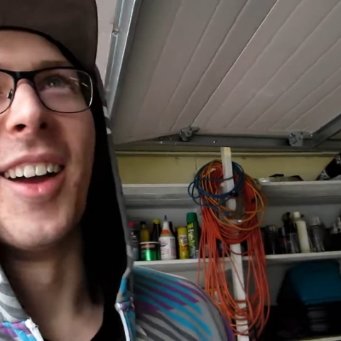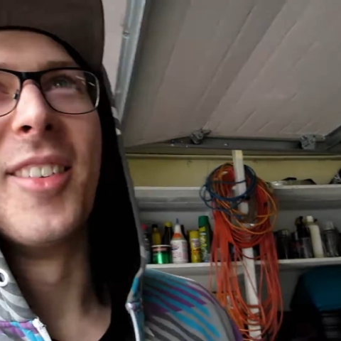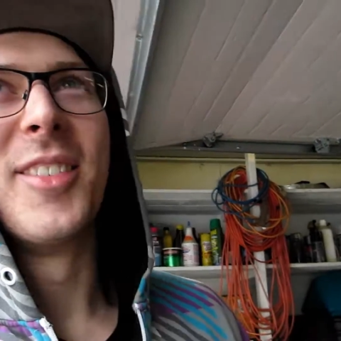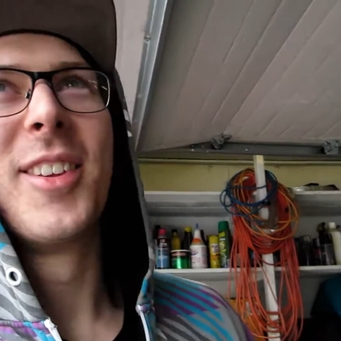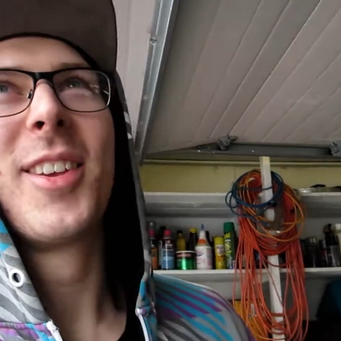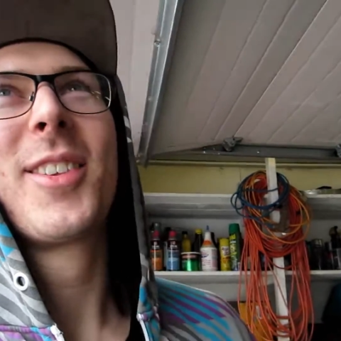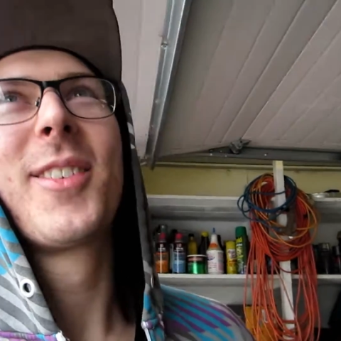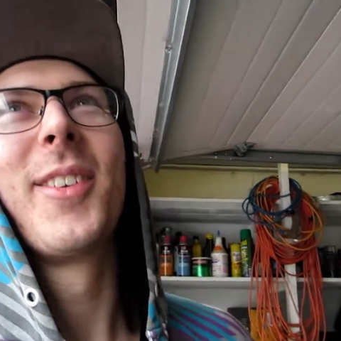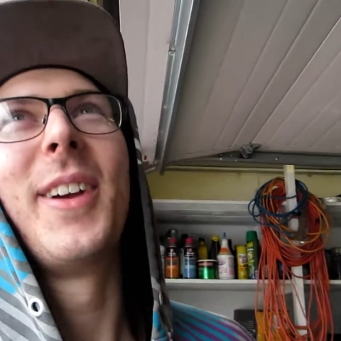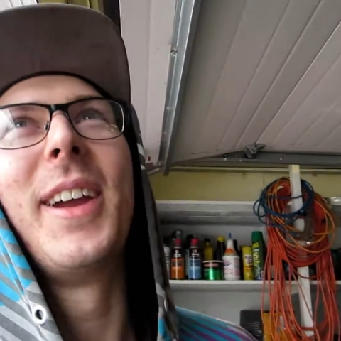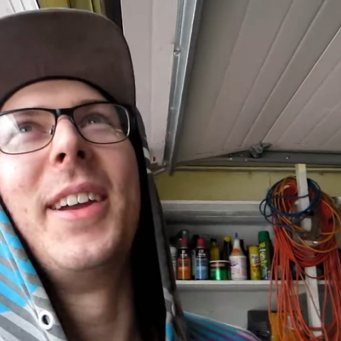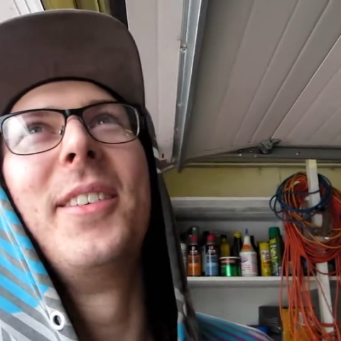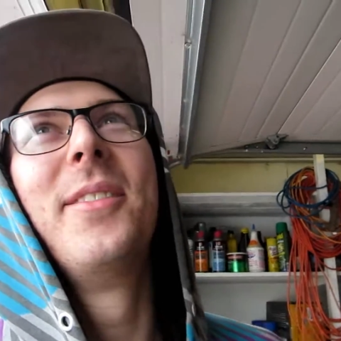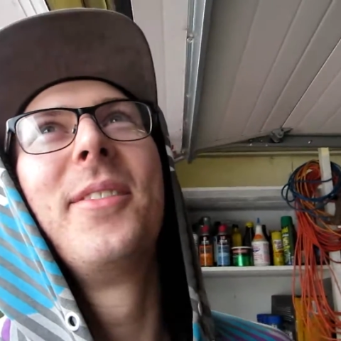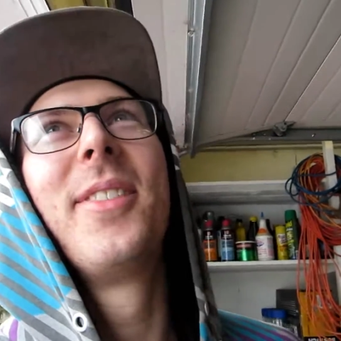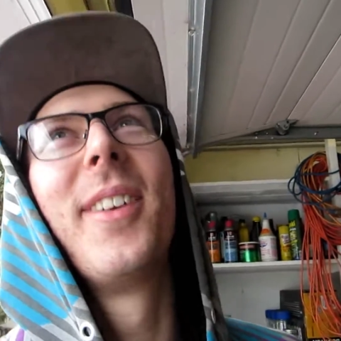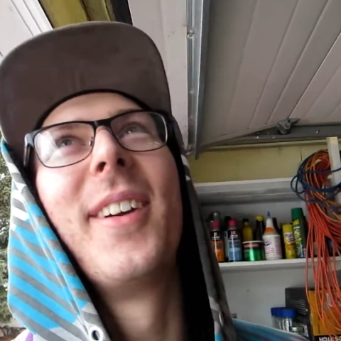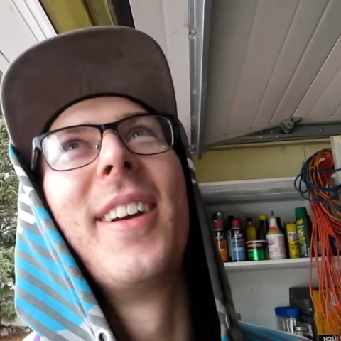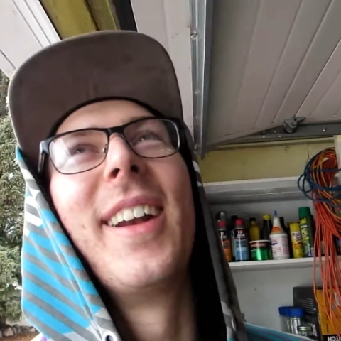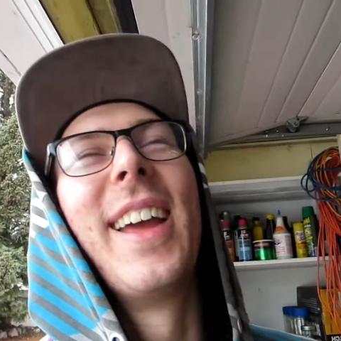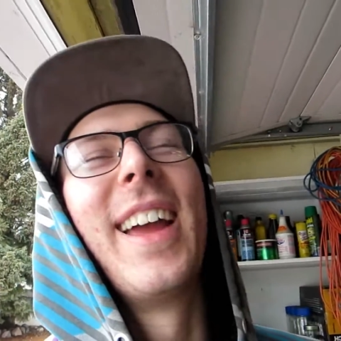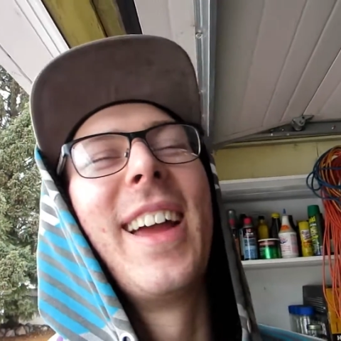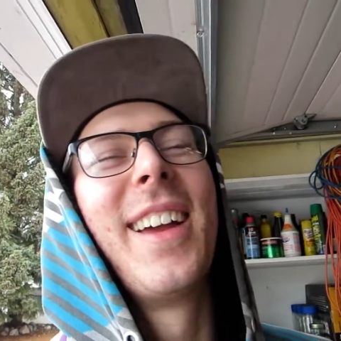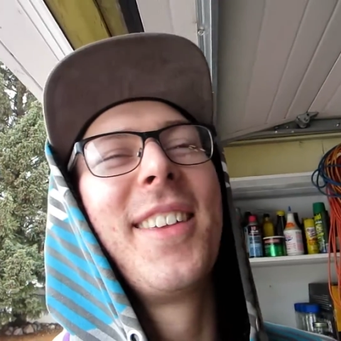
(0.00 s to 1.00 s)
I'm just waiting
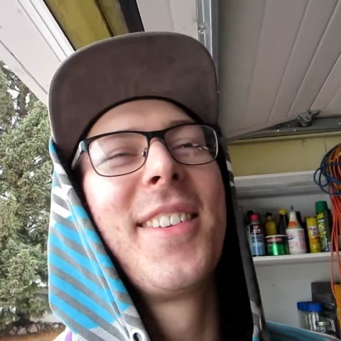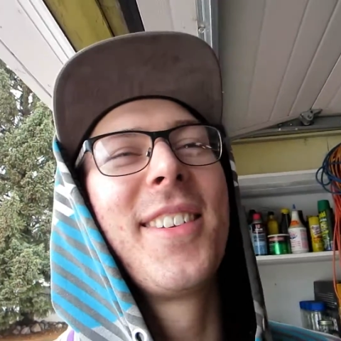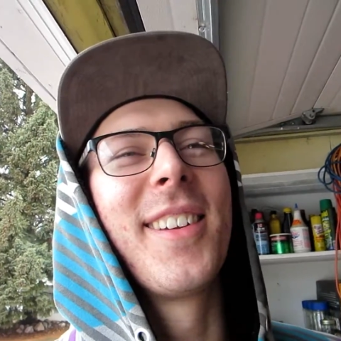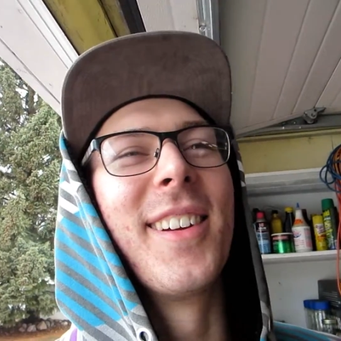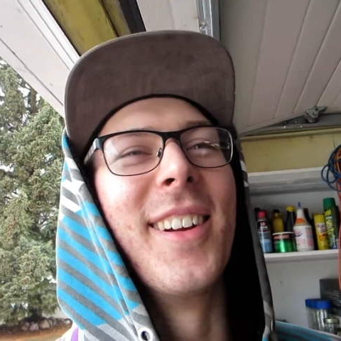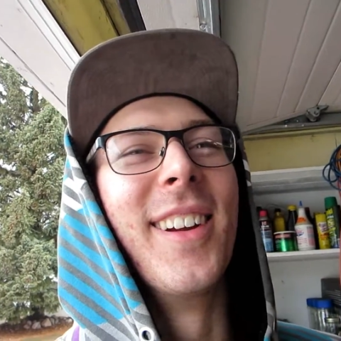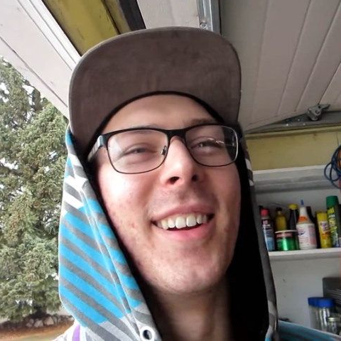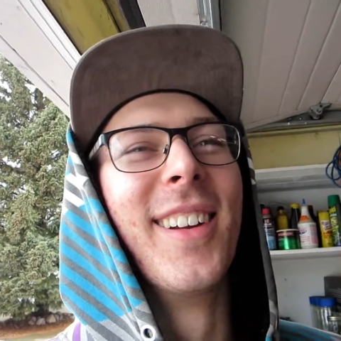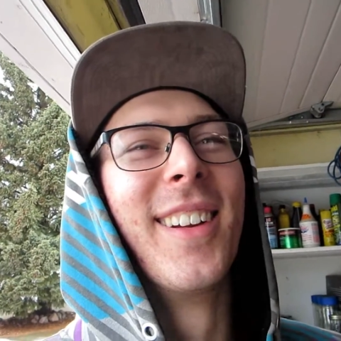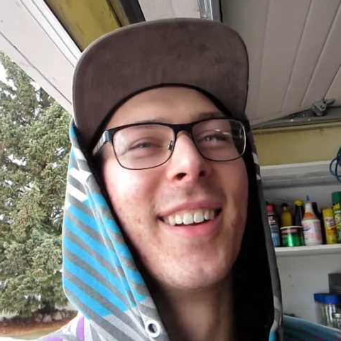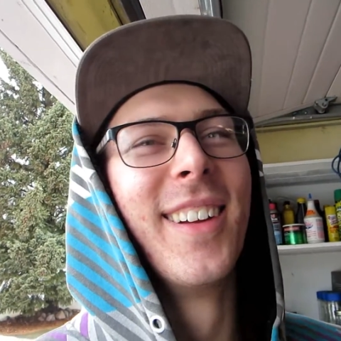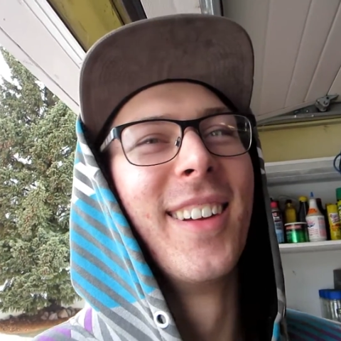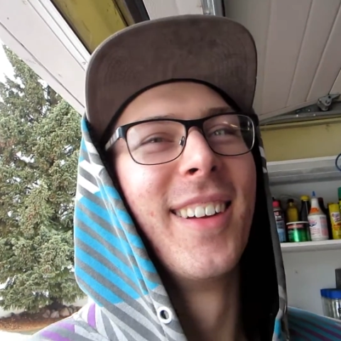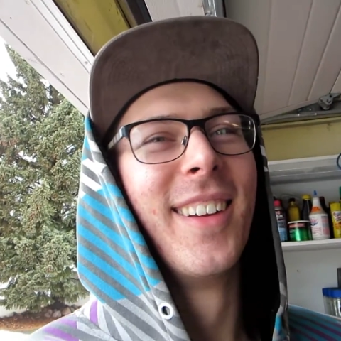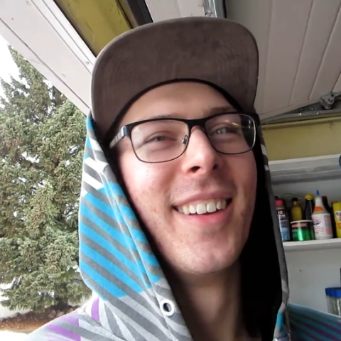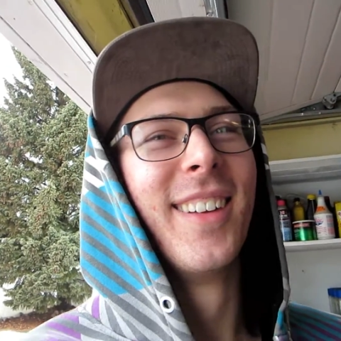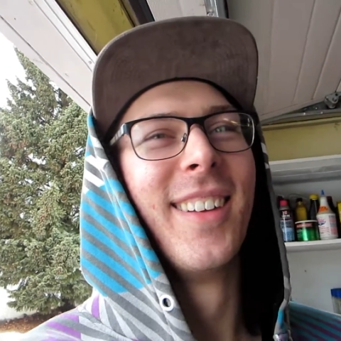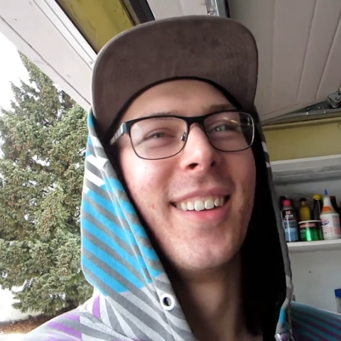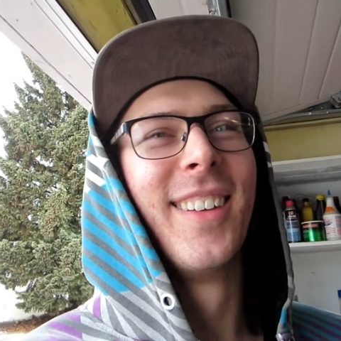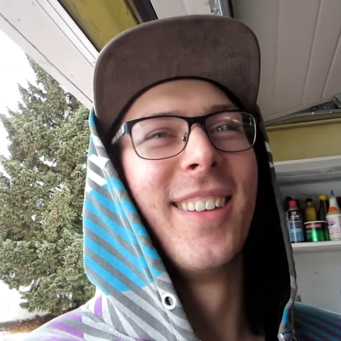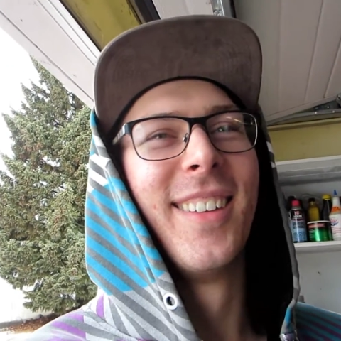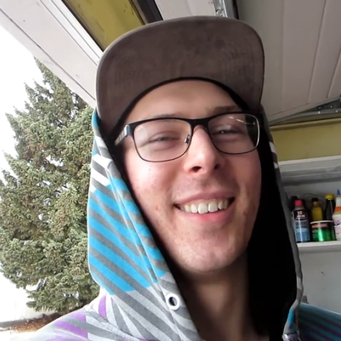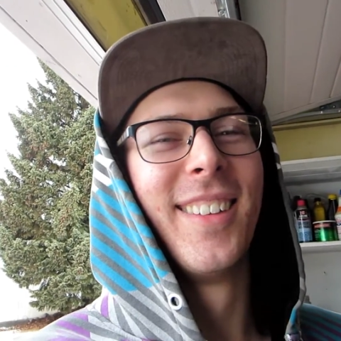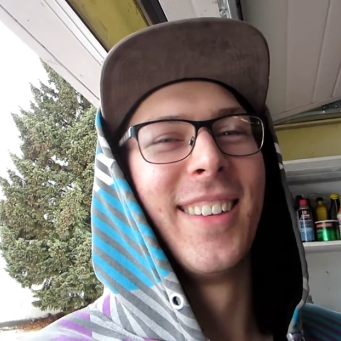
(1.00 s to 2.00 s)
for an answer.
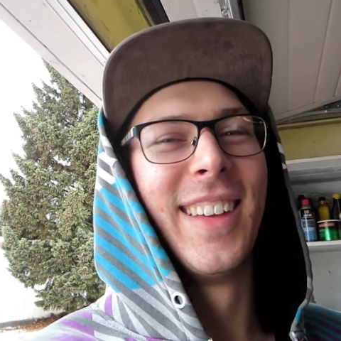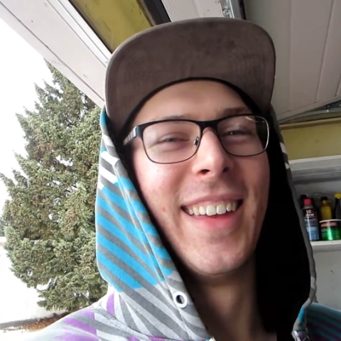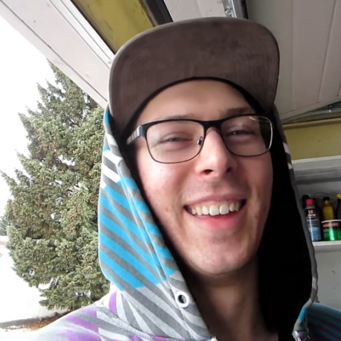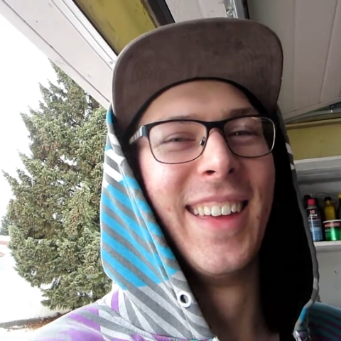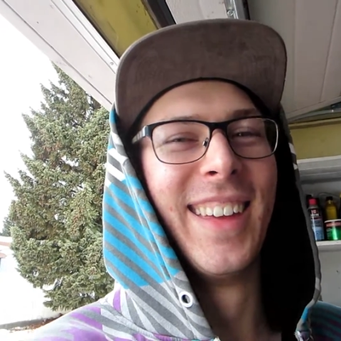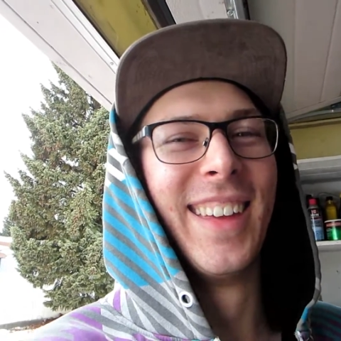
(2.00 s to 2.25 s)
Well,